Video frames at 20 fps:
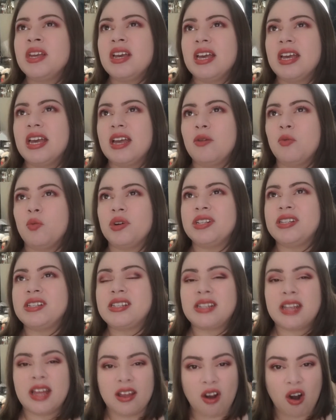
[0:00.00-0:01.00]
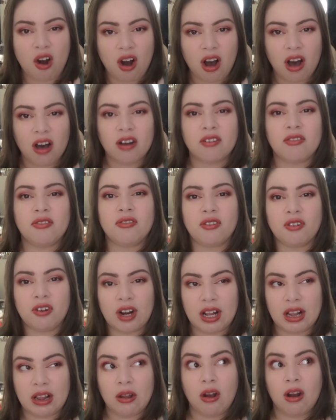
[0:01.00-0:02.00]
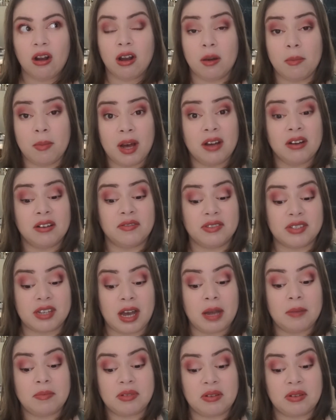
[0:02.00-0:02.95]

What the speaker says: it would stay on for a long amount of time.